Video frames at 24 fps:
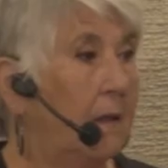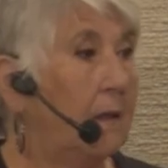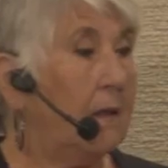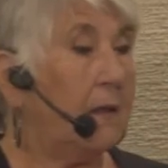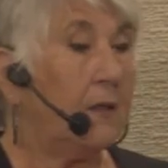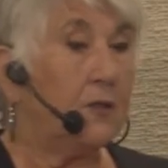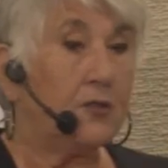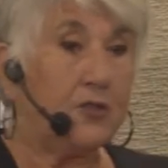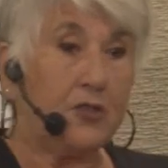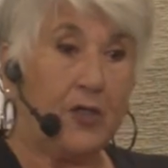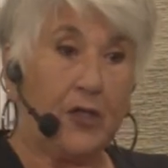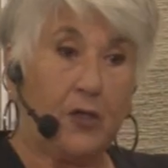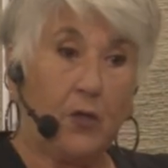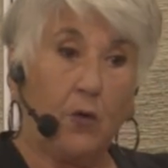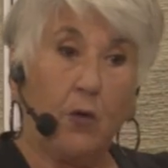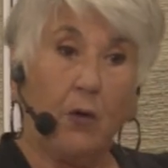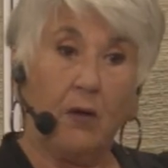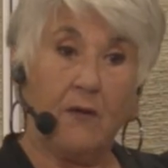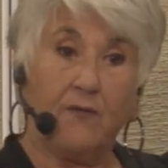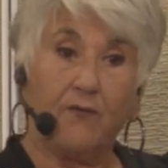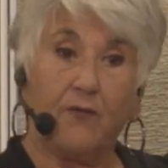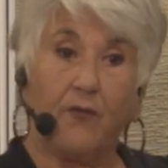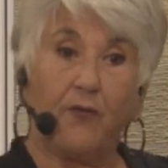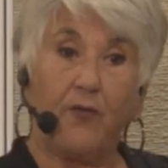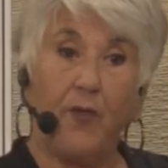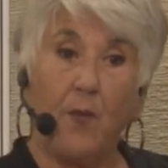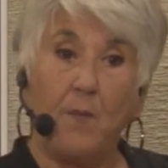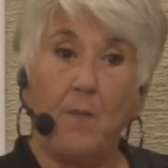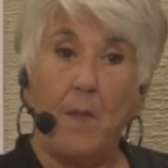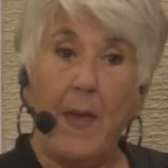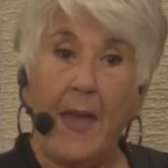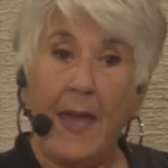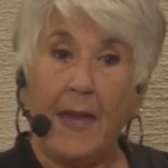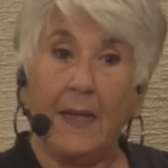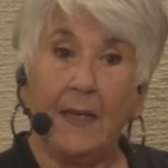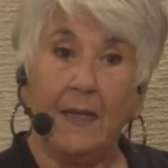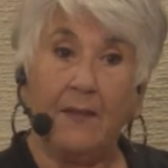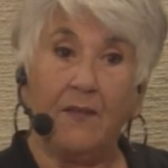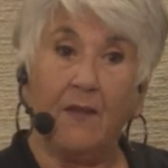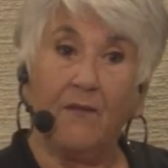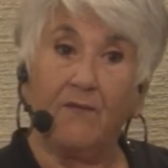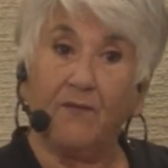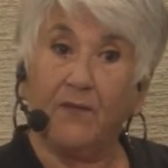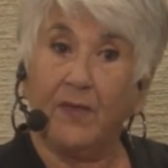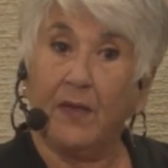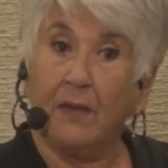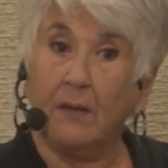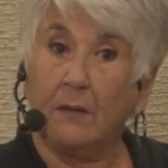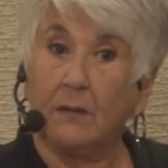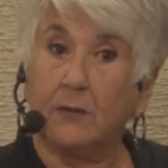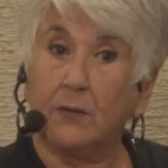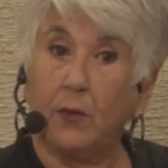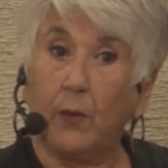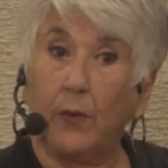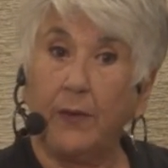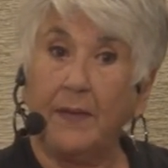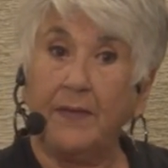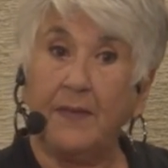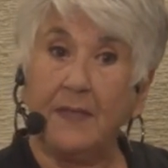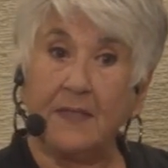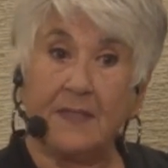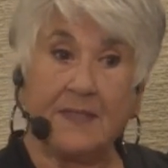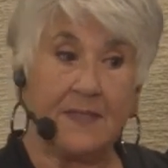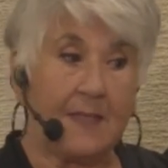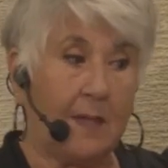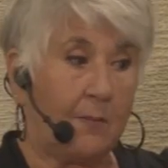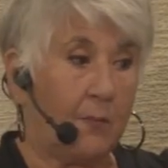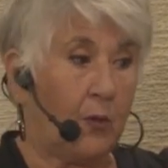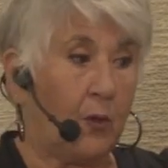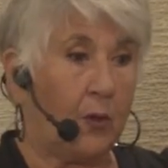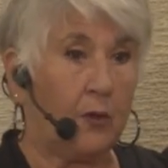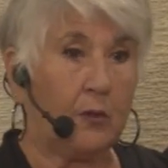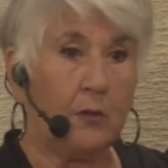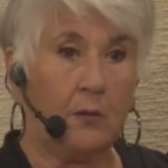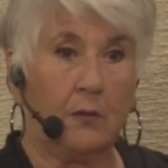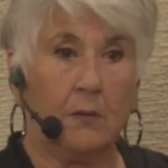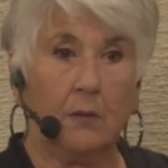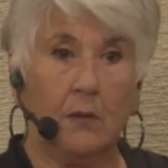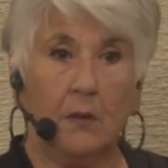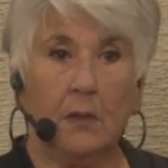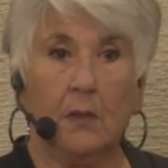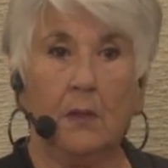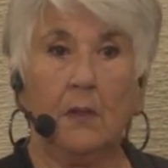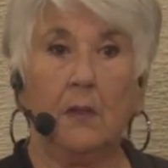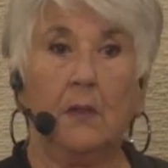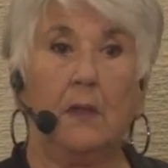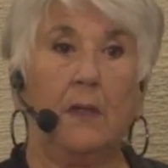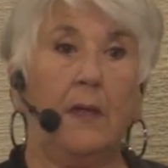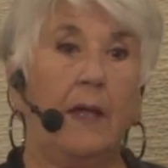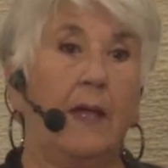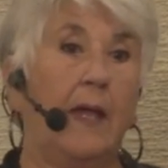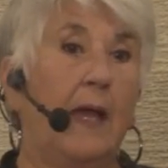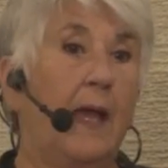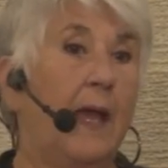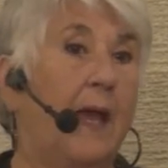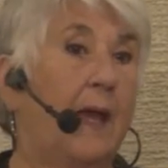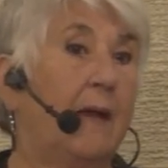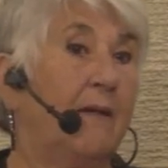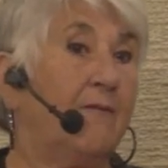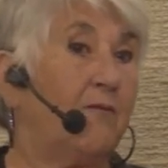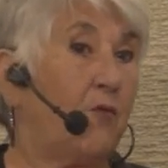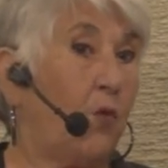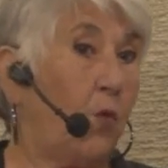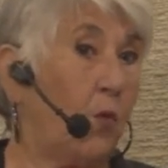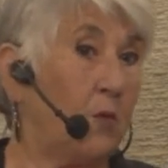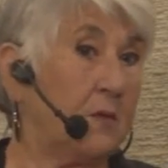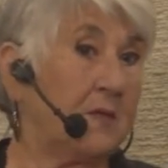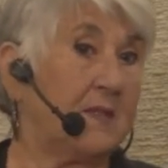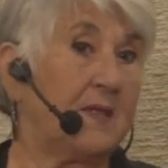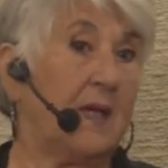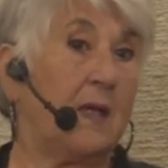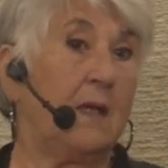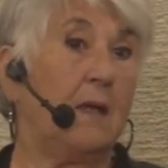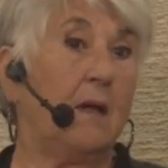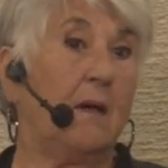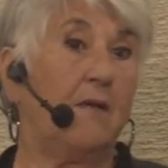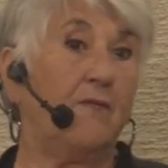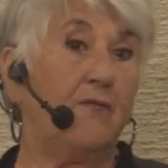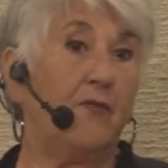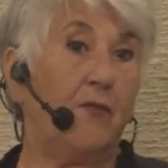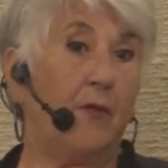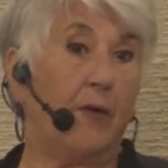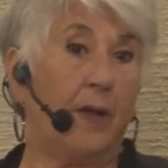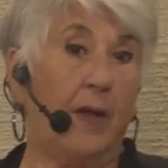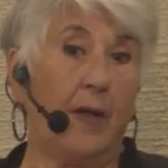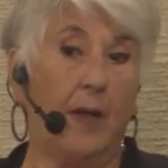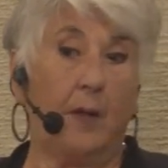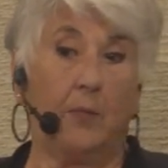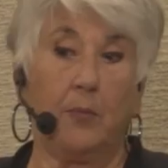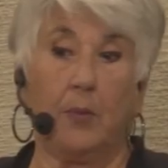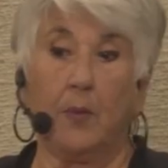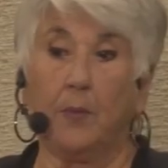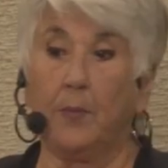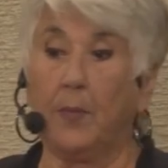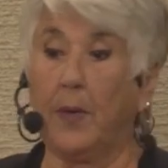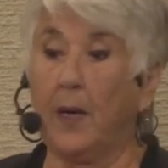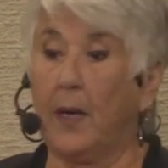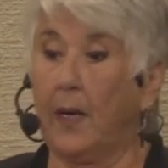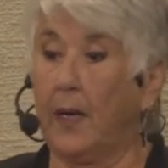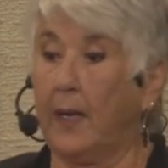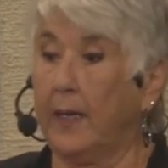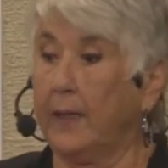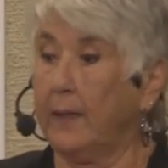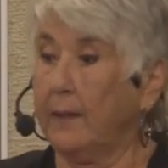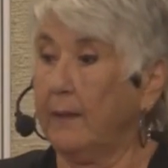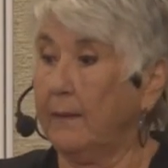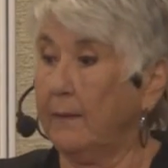She cooked for the men in the field during the summer. And of course, they loved their apple pie.